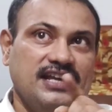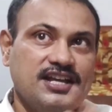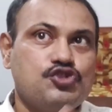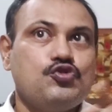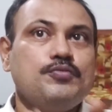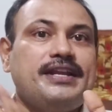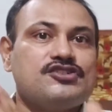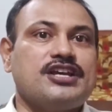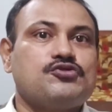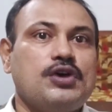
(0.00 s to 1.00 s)
x2
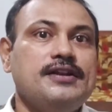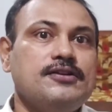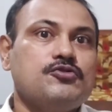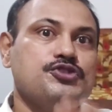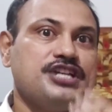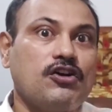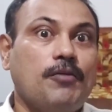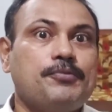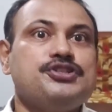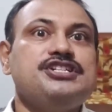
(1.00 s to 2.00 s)
minus x1, which are
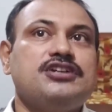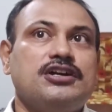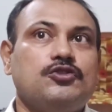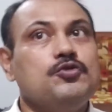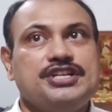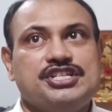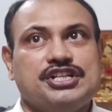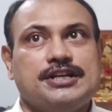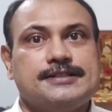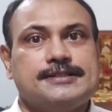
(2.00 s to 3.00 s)
opposite to each
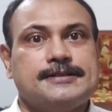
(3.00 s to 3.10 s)
other.